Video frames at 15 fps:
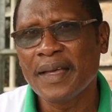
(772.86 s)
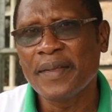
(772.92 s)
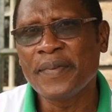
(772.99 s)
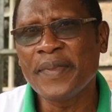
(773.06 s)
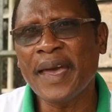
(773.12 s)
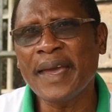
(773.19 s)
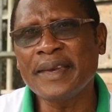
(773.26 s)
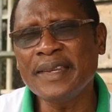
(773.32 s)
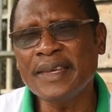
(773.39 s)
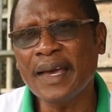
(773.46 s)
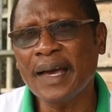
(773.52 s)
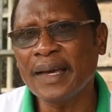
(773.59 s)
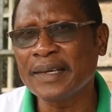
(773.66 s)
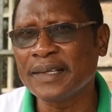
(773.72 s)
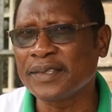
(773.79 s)
The
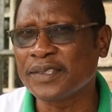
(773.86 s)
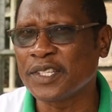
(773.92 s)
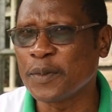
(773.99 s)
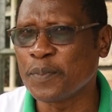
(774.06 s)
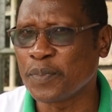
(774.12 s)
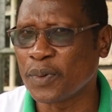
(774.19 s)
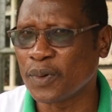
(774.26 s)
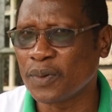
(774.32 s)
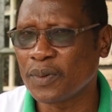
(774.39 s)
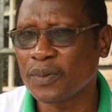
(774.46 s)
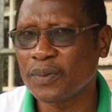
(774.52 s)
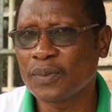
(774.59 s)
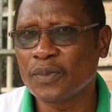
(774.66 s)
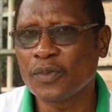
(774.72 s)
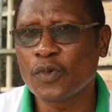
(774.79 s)
idea is simple.
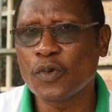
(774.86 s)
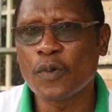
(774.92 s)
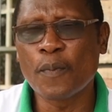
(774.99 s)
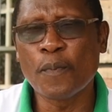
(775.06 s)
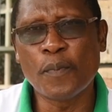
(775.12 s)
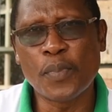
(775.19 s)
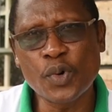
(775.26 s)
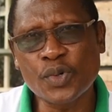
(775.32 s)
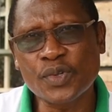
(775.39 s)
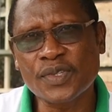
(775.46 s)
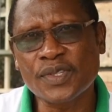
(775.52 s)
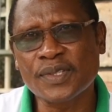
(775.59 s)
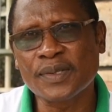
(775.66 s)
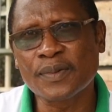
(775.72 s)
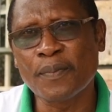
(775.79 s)

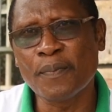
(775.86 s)
Books